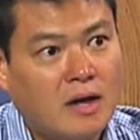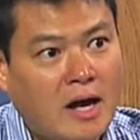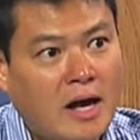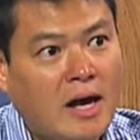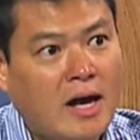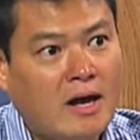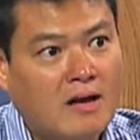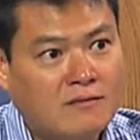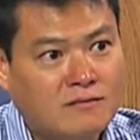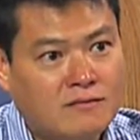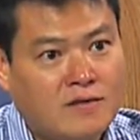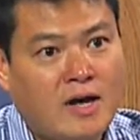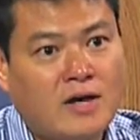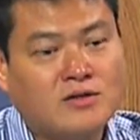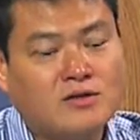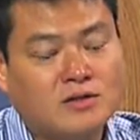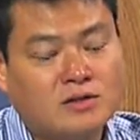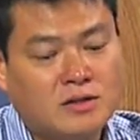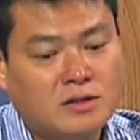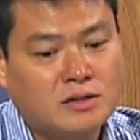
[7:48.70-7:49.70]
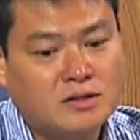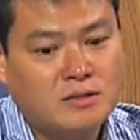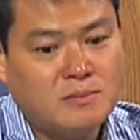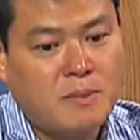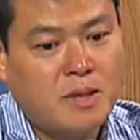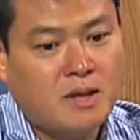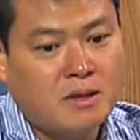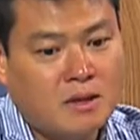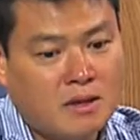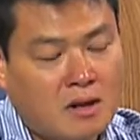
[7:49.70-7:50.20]
I have actually
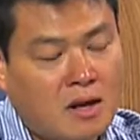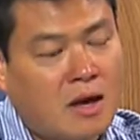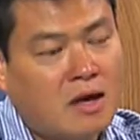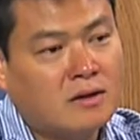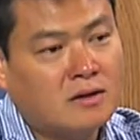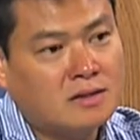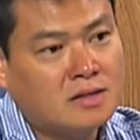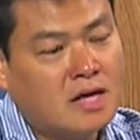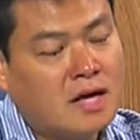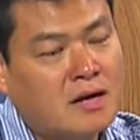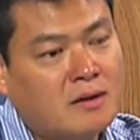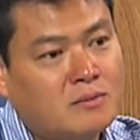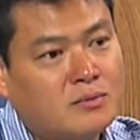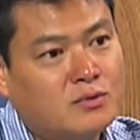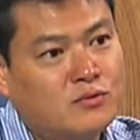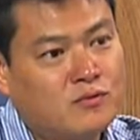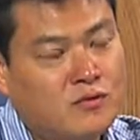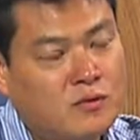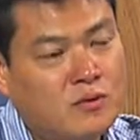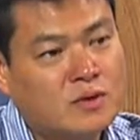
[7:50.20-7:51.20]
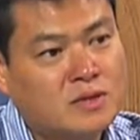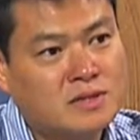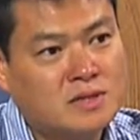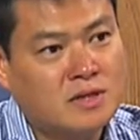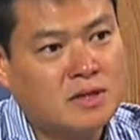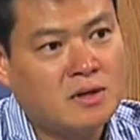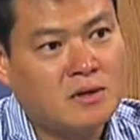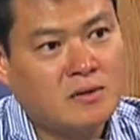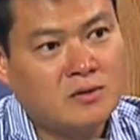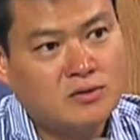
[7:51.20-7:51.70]
spent a lot of time
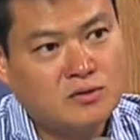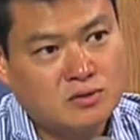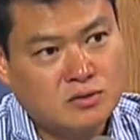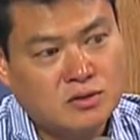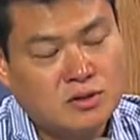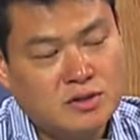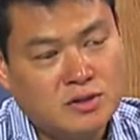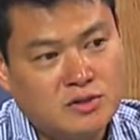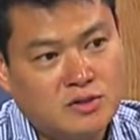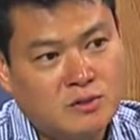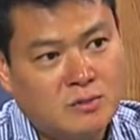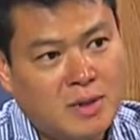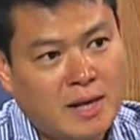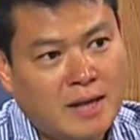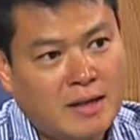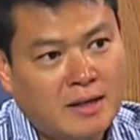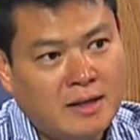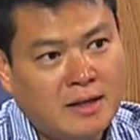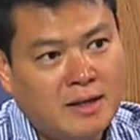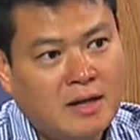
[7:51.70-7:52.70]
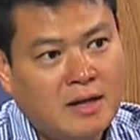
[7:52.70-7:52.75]
focusing on strategic planning.